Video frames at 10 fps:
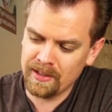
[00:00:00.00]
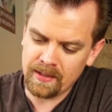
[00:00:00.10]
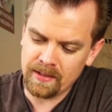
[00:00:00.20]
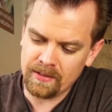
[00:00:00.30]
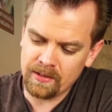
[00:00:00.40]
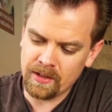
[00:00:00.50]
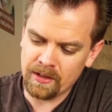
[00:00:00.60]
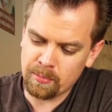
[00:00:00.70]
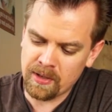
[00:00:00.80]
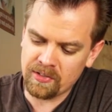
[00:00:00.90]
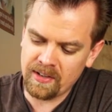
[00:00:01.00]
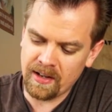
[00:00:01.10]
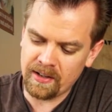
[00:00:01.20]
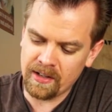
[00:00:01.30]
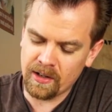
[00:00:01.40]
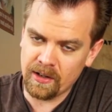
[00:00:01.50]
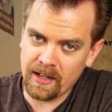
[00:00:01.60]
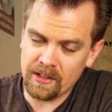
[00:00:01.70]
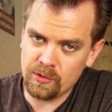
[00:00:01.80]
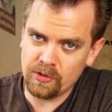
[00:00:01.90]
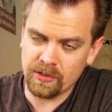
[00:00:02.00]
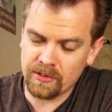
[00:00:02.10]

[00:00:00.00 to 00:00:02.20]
You got the press down here, and you